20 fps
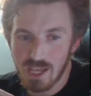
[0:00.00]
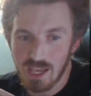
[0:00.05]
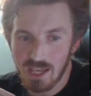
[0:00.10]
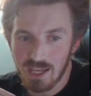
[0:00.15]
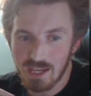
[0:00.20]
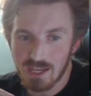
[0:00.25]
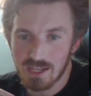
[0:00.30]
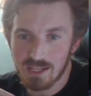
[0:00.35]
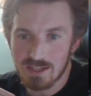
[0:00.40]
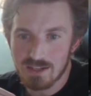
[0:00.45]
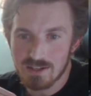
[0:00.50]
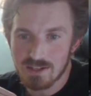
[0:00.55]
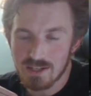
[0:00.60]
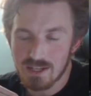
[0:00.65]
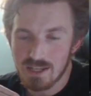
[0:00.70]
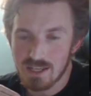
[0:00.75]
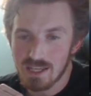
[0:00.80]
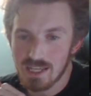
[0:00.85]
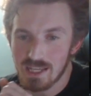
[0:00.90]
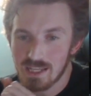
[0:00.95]
and
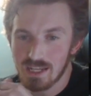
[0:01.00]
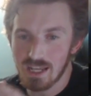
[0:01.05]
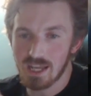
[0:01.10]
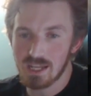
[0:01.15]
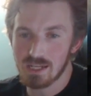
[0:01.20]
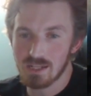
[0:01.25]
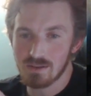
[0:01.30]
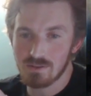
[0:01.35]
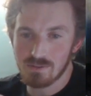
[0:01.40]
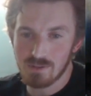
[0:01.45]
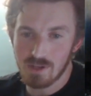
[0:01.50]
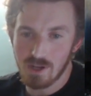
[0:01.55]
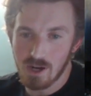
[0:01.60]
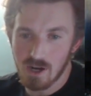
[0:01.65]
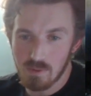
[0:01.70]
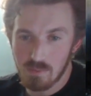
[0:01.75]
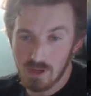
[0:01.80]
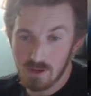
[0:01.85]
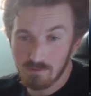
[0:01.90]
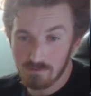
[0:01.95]
in any of the
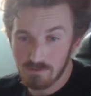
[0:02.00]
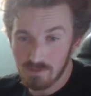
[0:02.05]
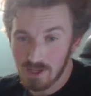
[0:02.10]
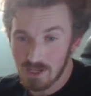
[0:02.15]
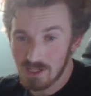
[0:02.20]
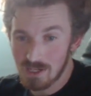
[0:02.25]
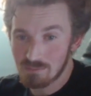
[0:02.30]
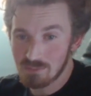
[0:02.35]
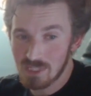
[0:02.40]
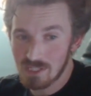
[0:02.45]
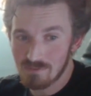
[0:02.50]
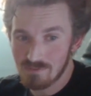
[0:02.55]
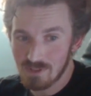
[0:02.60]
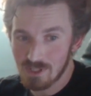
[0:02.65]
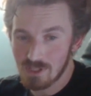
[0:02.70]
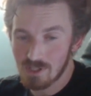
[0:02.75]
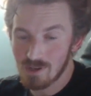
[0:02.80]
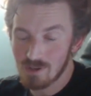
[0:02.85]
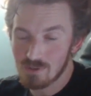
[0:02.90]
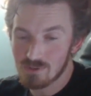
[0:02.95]
Ironman flight update
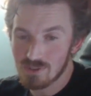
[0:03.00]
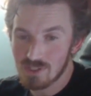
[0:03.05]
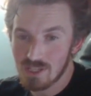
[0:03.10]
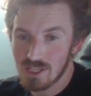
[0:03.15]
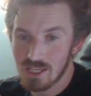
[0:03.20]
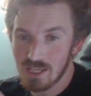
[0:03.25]
videos,